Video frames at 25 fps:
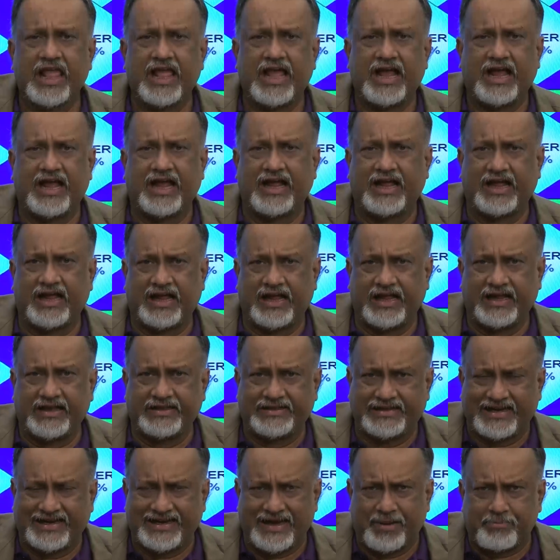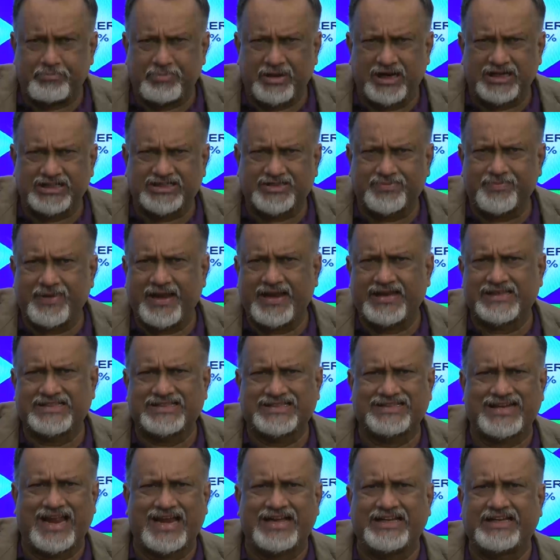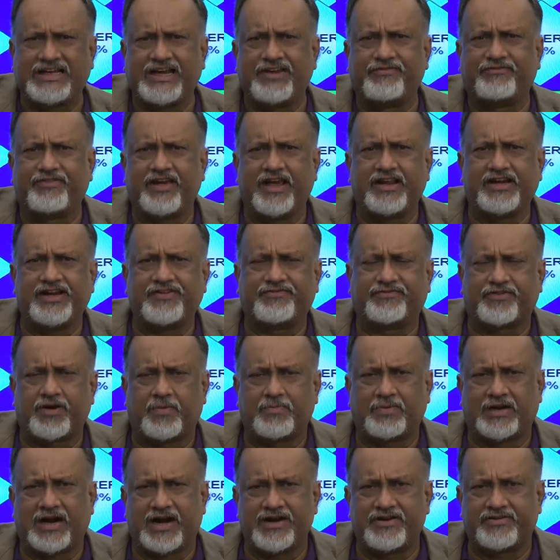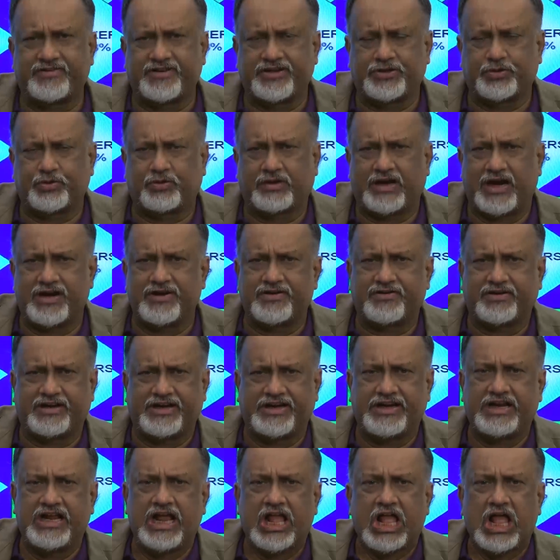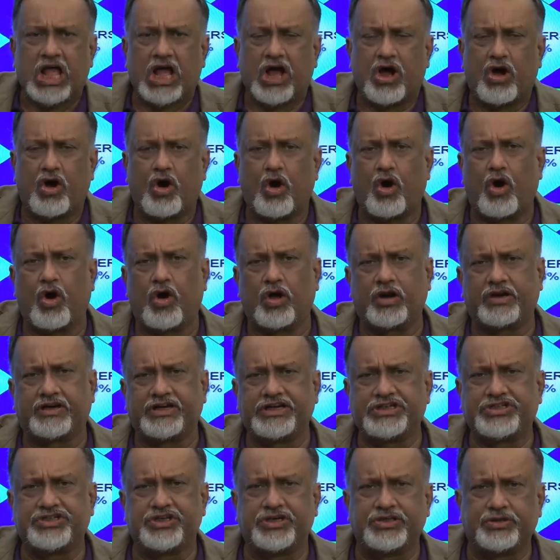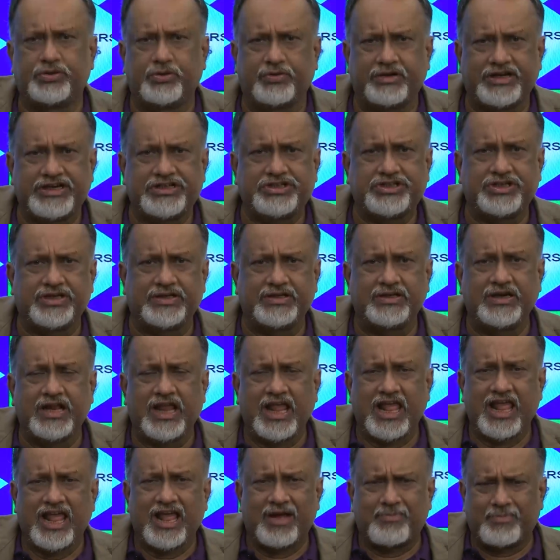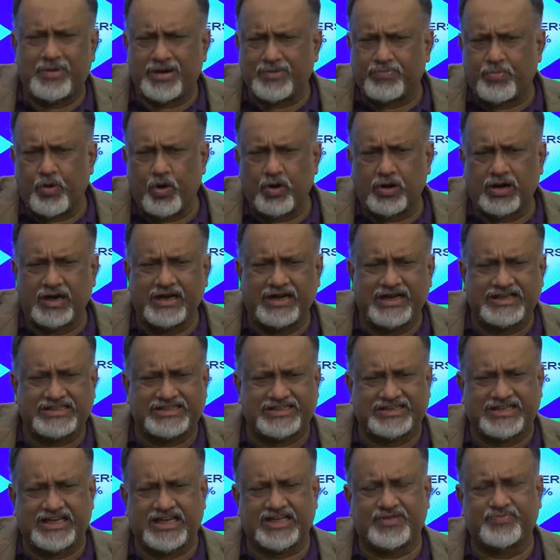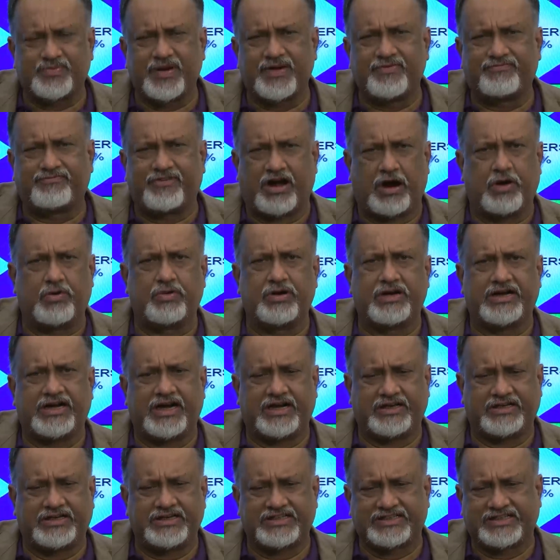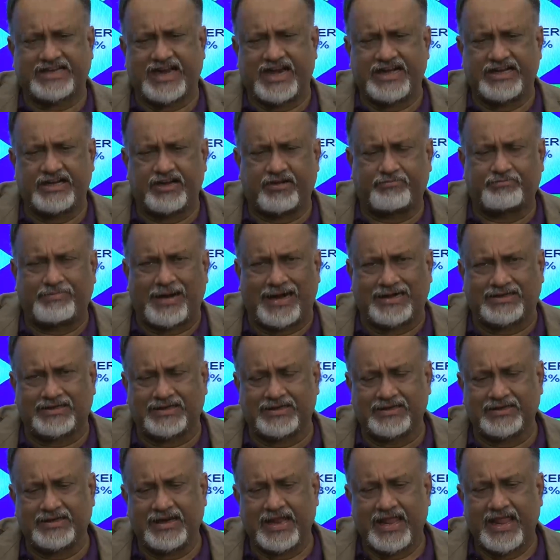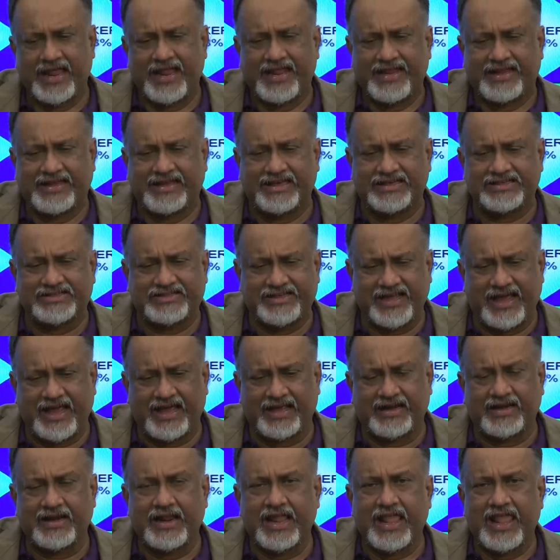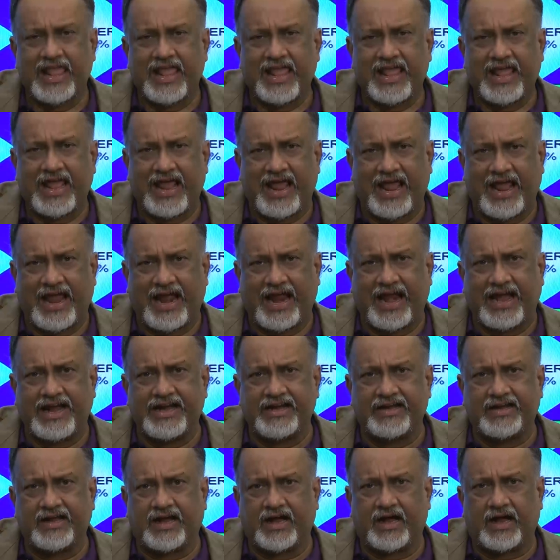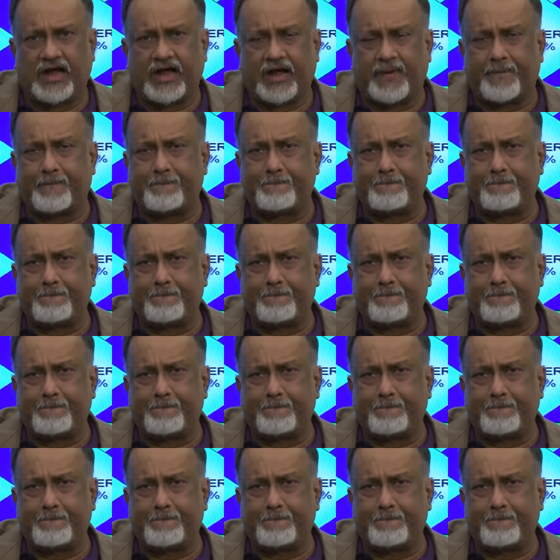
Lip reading: The numbers may slightly vary from country to country or region to region, but more or less it has been found that this kind of pattern is there, and the